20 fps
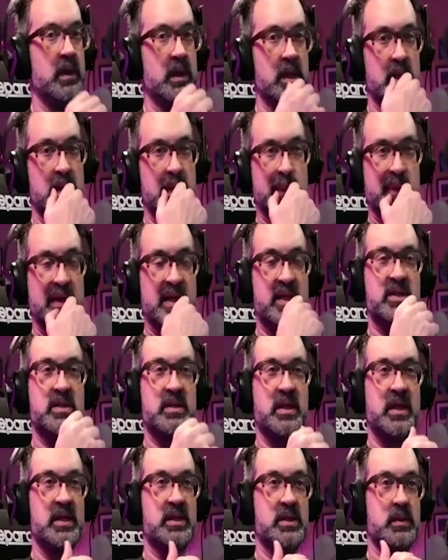but it's,
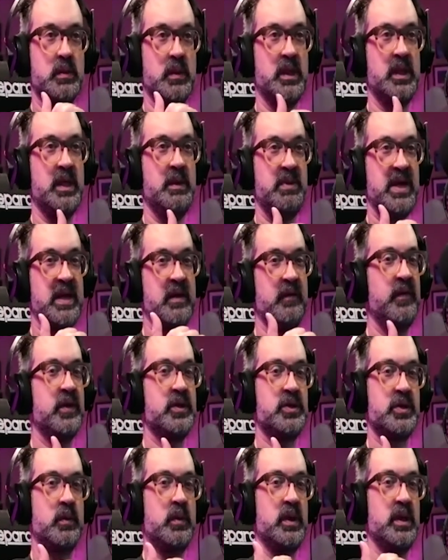it's really
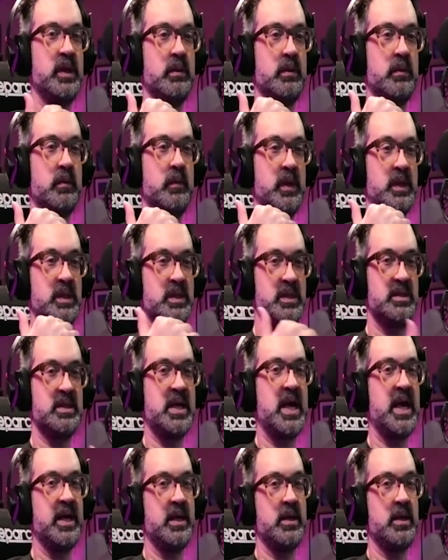beneficial when, when
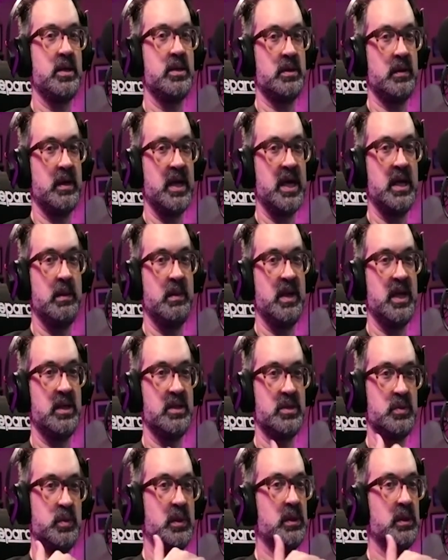designers or animators
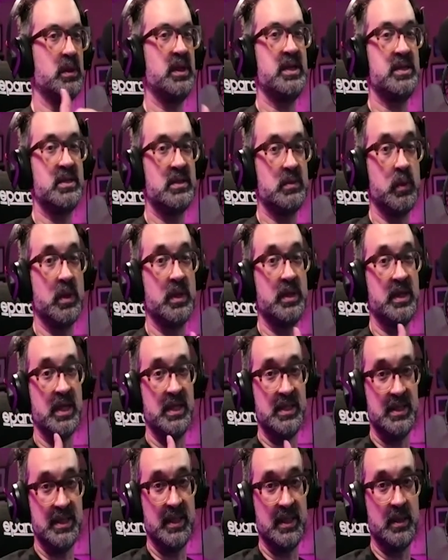will list what they
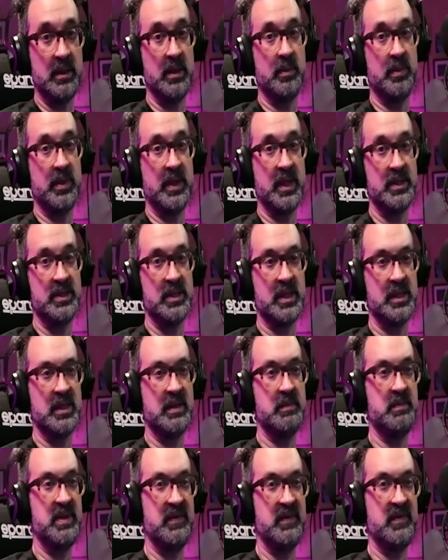did on the project and
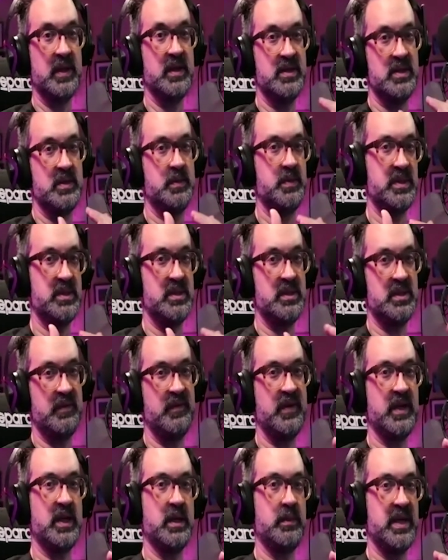be very
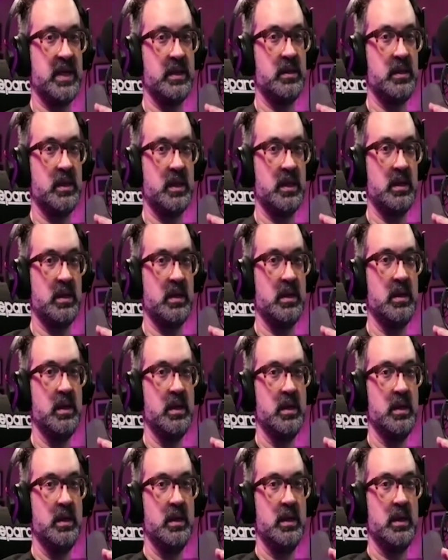specific about their
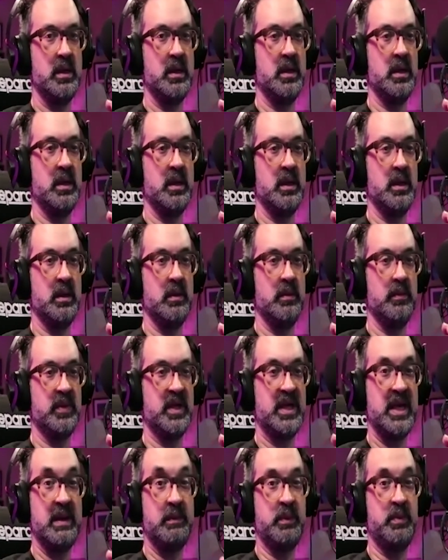um,
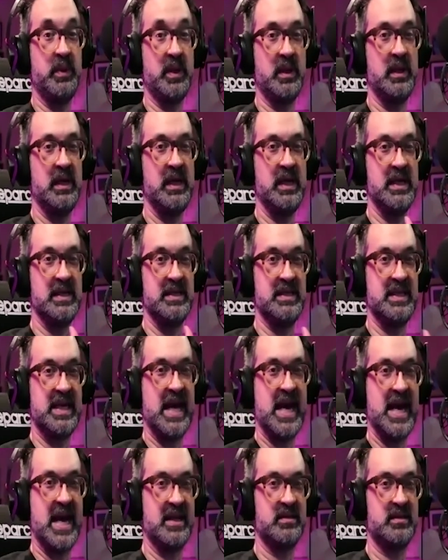capability and
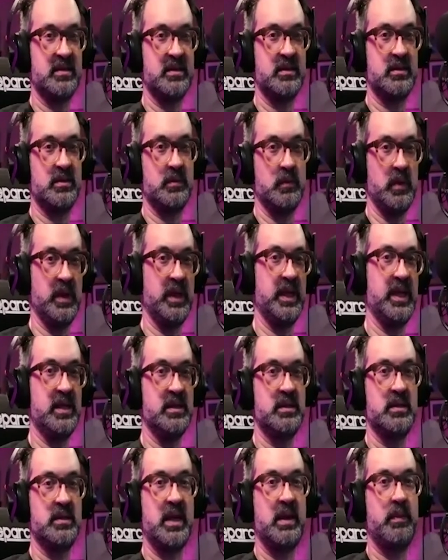task related
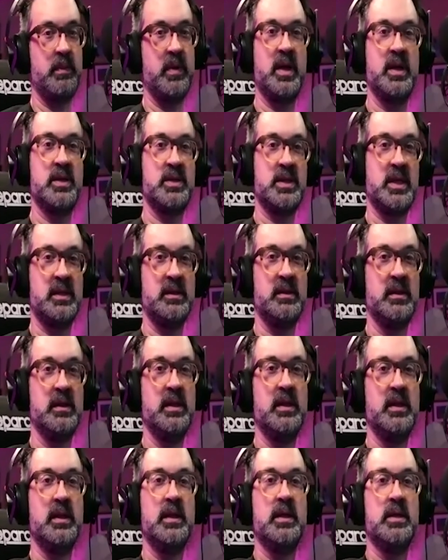to that project.
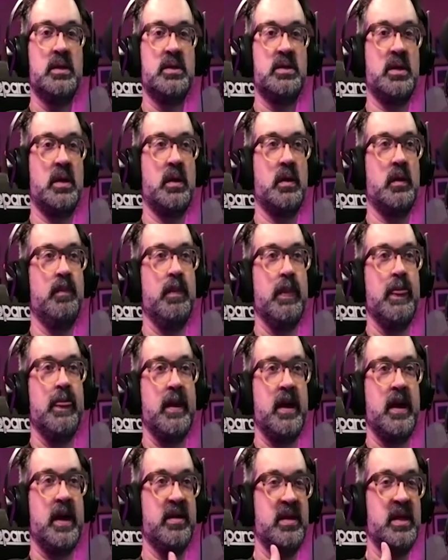So
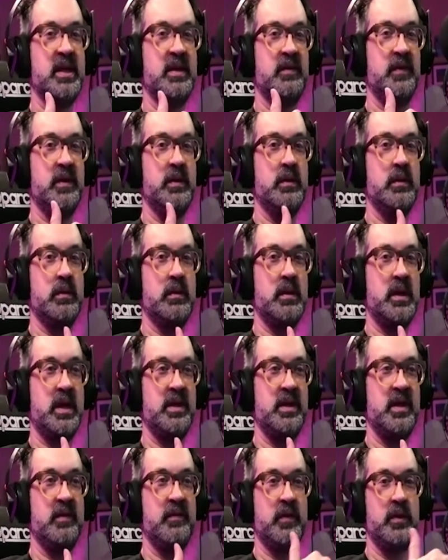I think if you, I
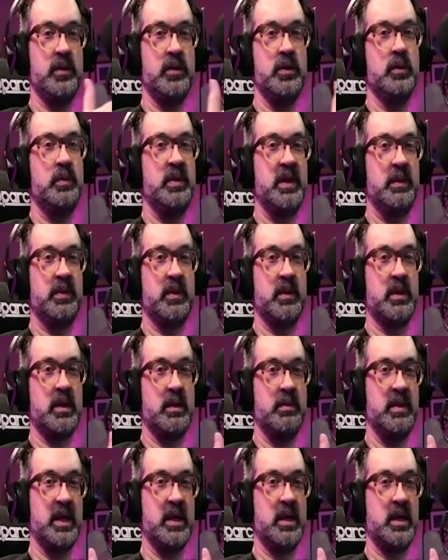think for new people
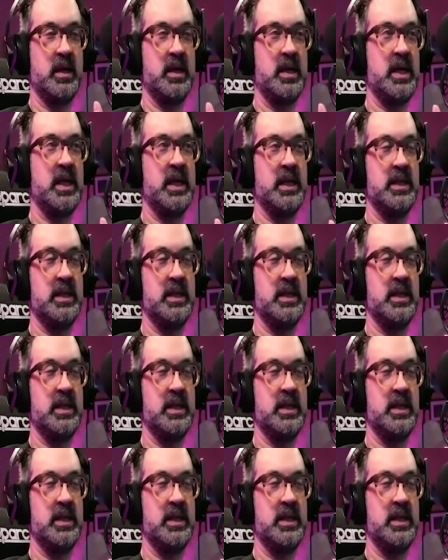coming out of college,